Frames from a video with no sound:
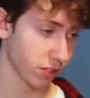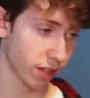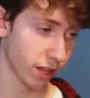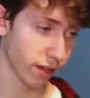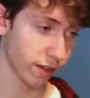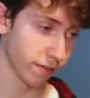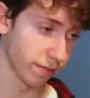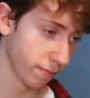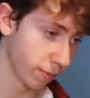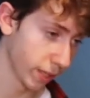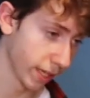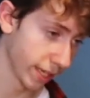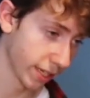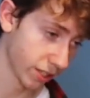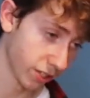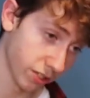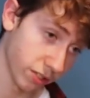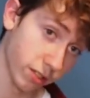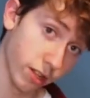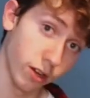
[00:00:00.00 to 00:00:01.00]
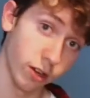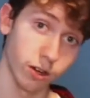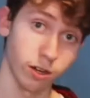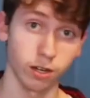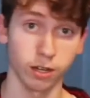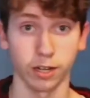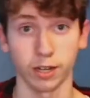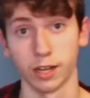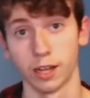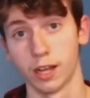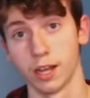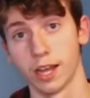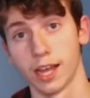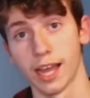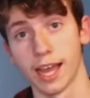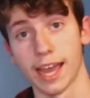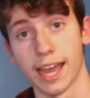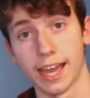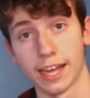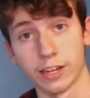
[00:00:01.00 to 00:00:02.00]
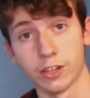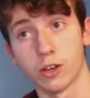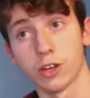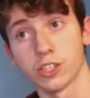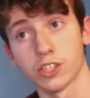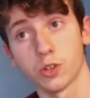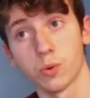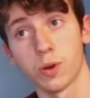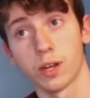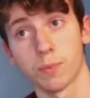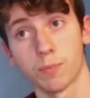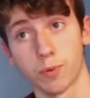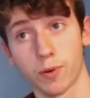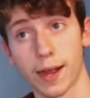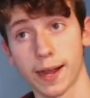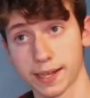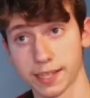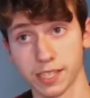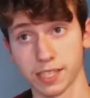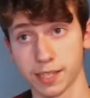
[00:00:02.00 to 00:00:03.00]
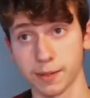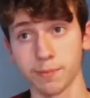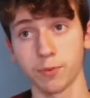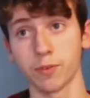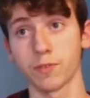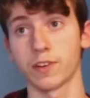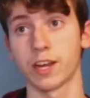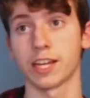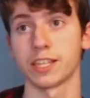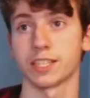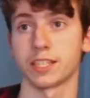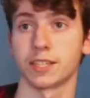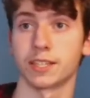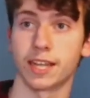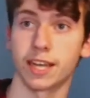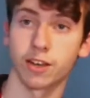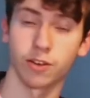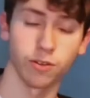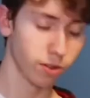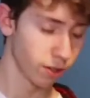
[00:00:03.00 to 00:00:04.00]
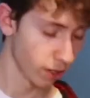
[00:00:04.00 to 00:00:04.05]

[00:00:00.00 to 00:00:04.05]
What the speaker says: of playing guitar. And you also want to practice improvising now.